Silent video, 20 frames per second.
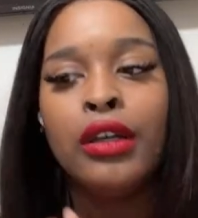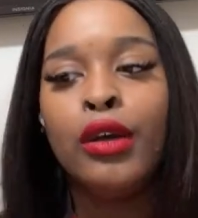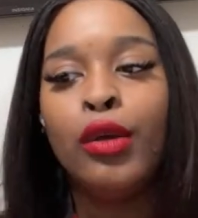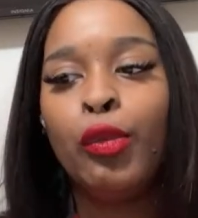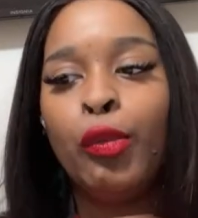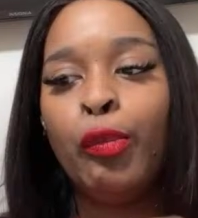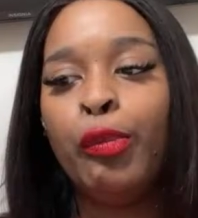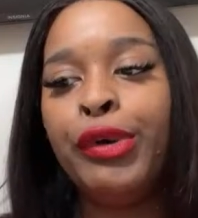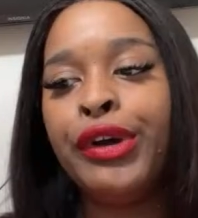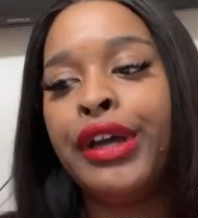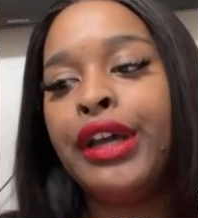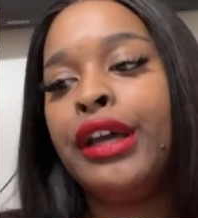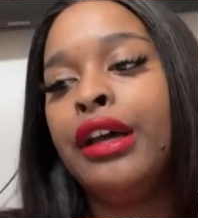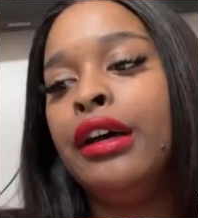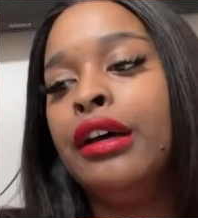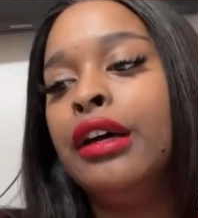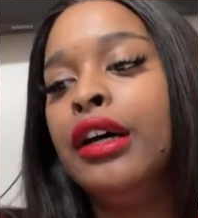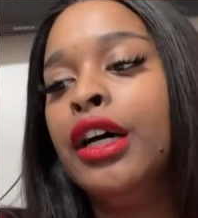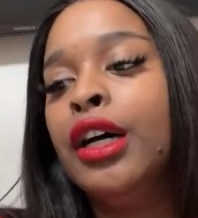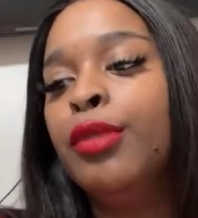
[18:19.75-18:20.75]
But
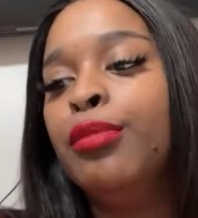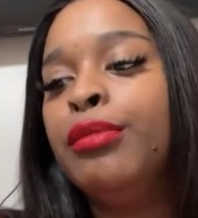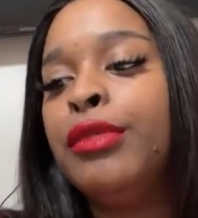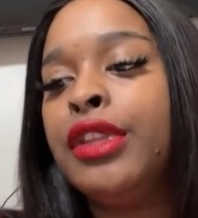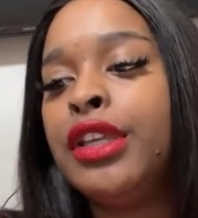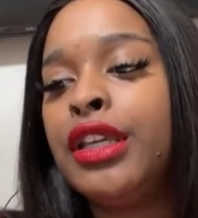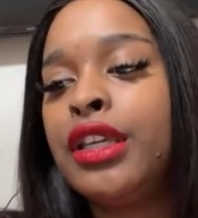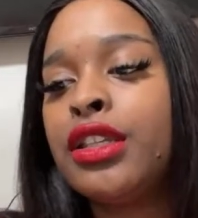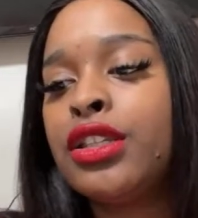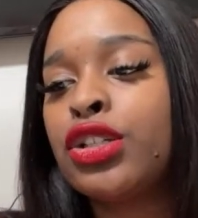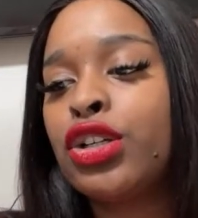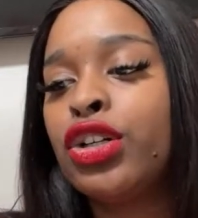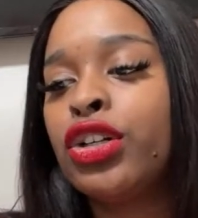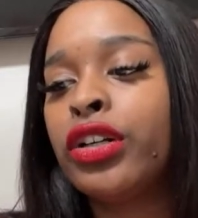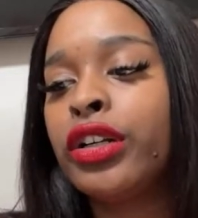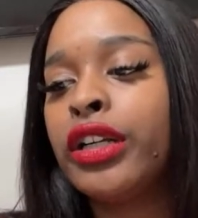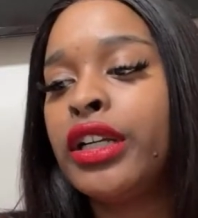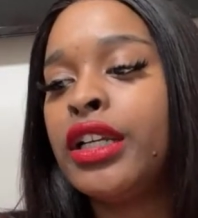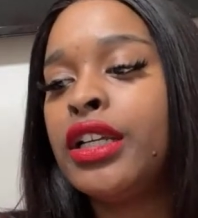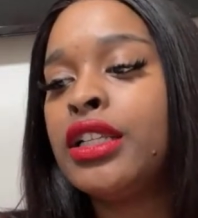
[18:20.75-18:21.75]
these
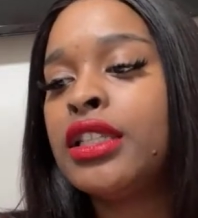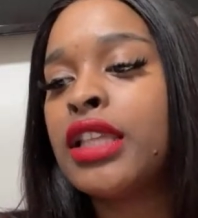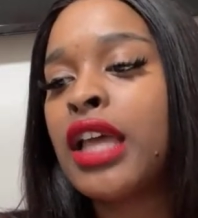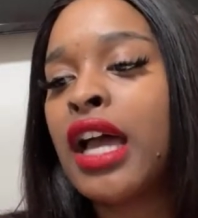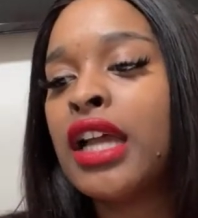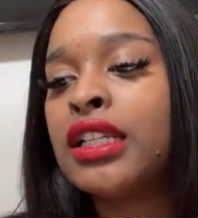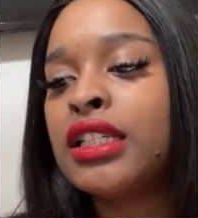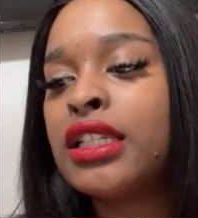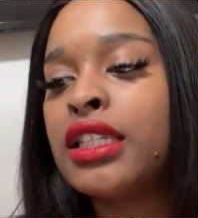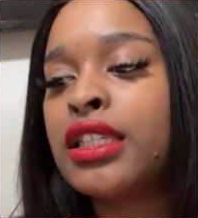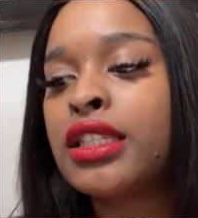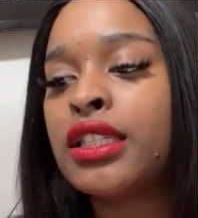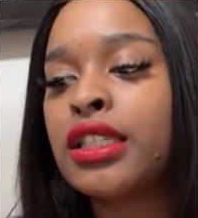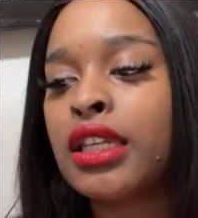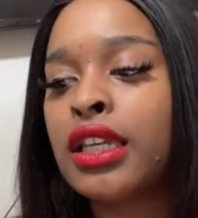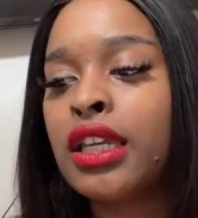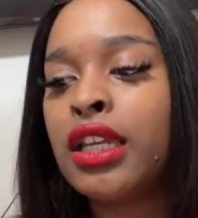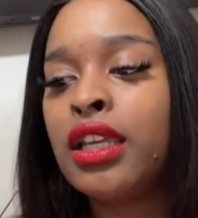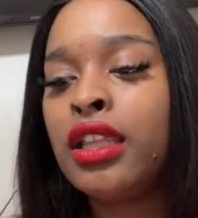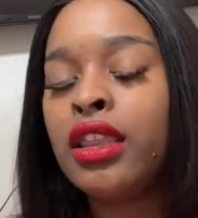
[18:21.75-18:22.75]
greens, I just
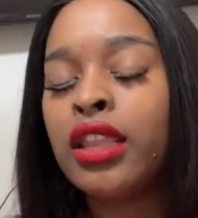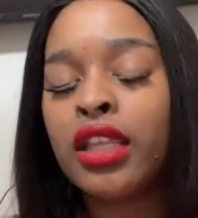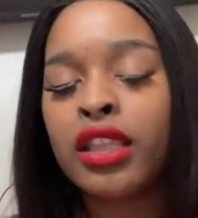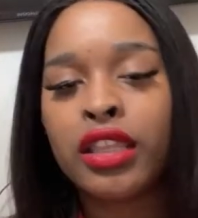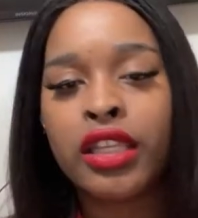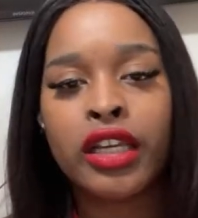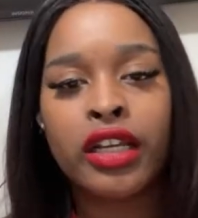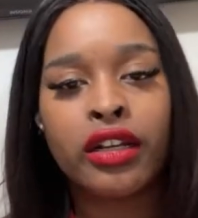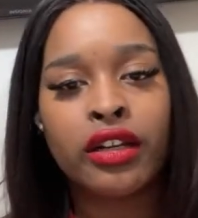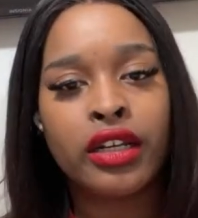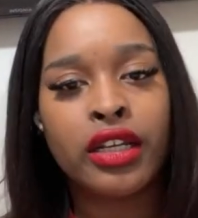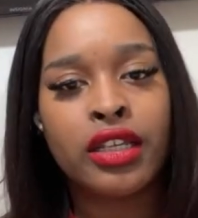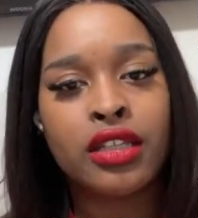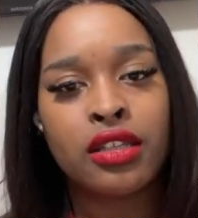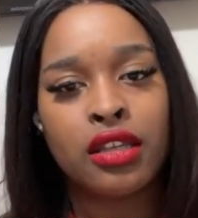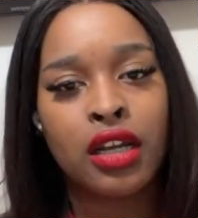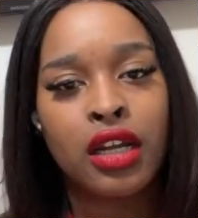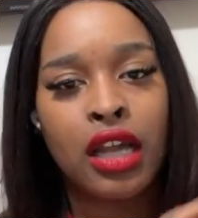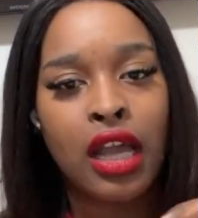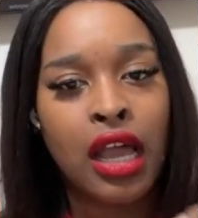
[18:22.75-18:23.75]
seen that there is a
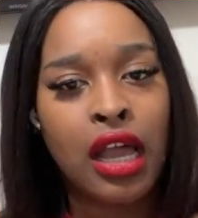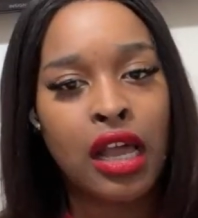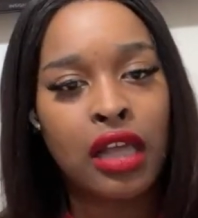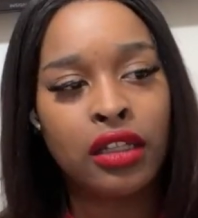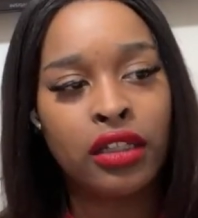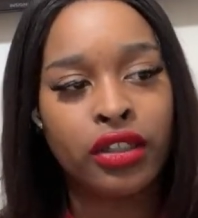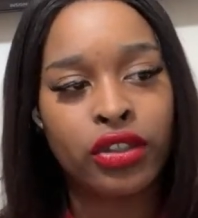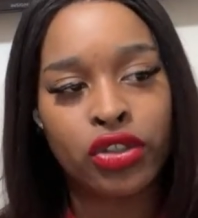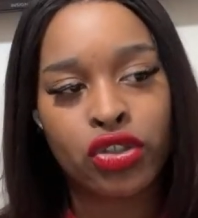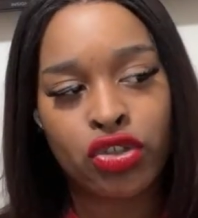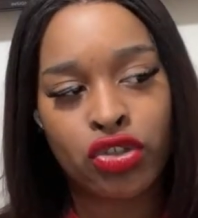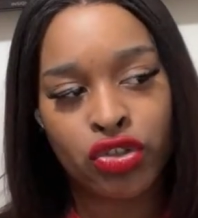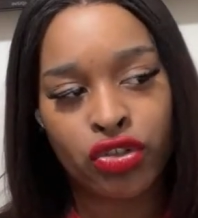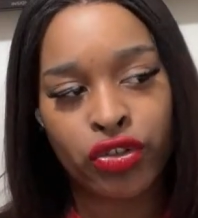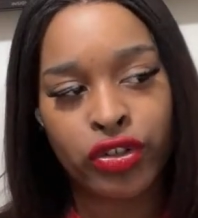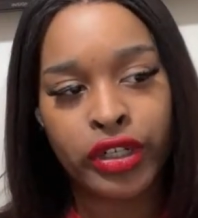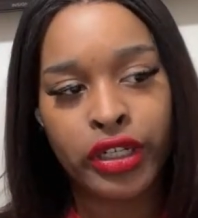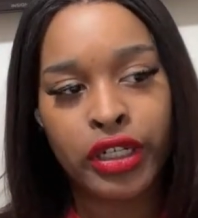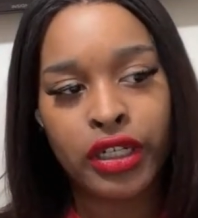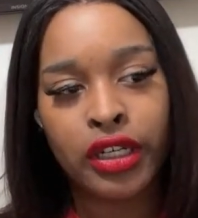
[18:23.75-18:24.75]
collard
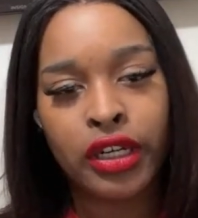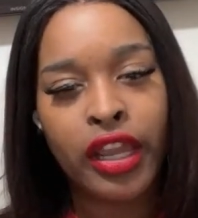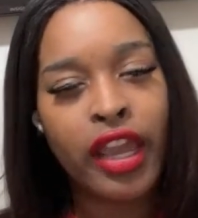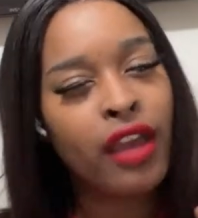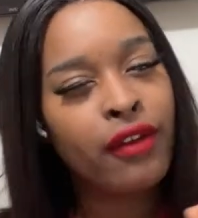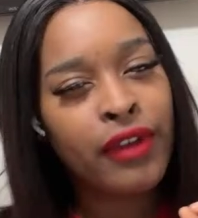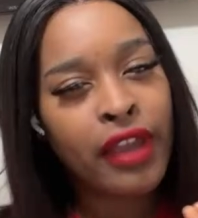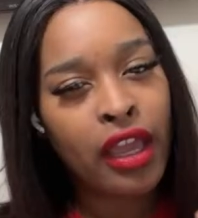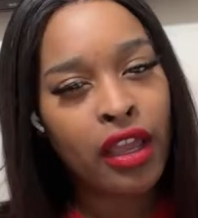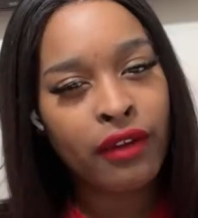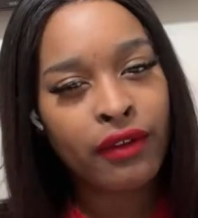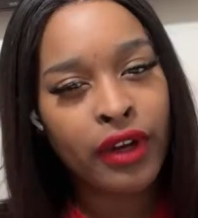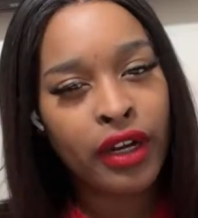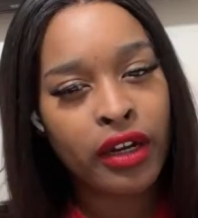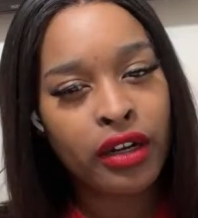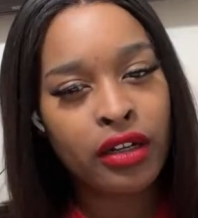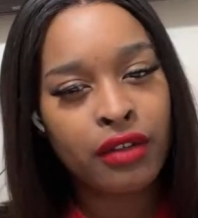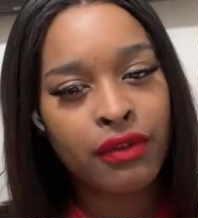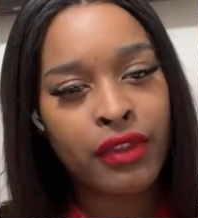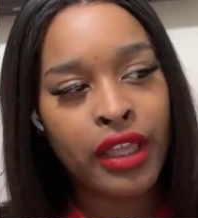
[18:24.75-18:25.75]
tree. Have y'all ever heard
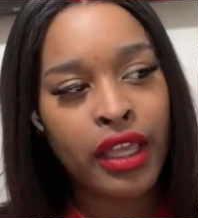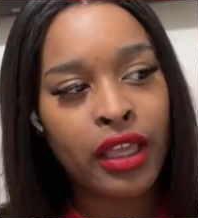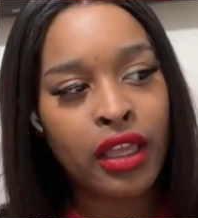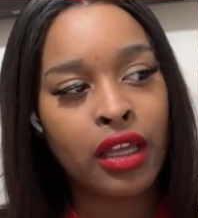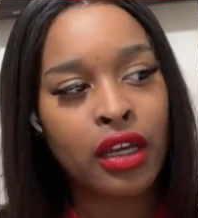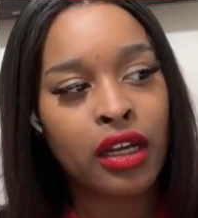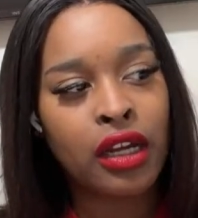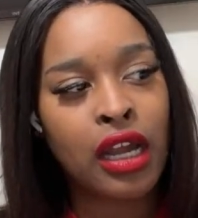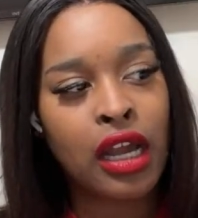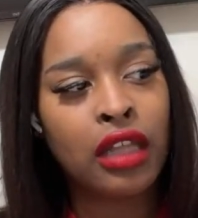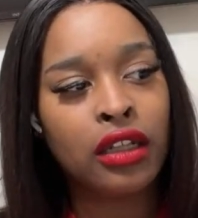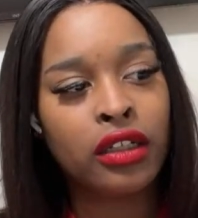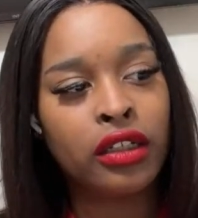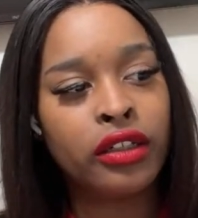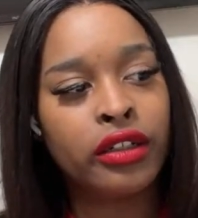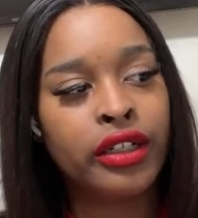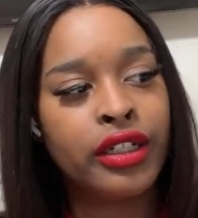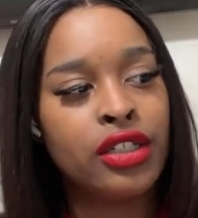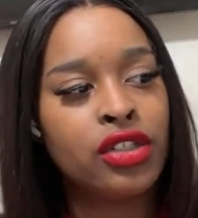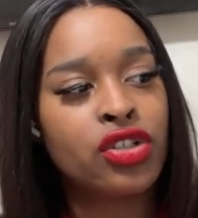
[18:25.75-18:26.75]
of that? A collard
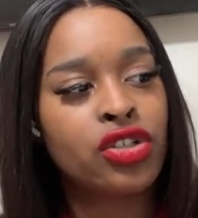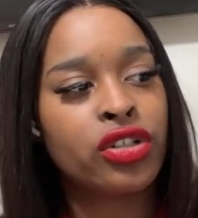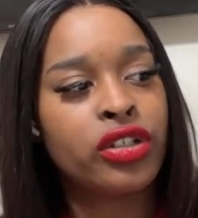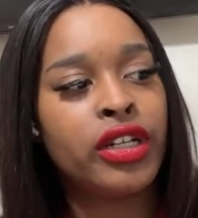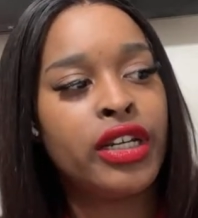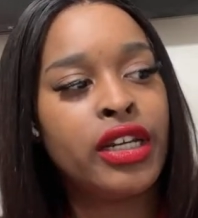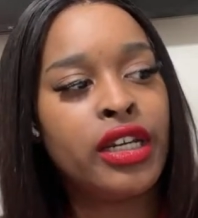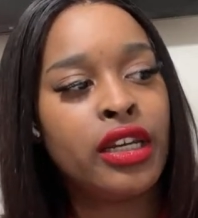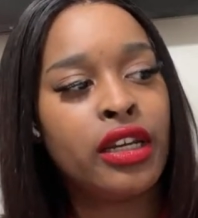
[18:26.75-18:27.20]
green tree?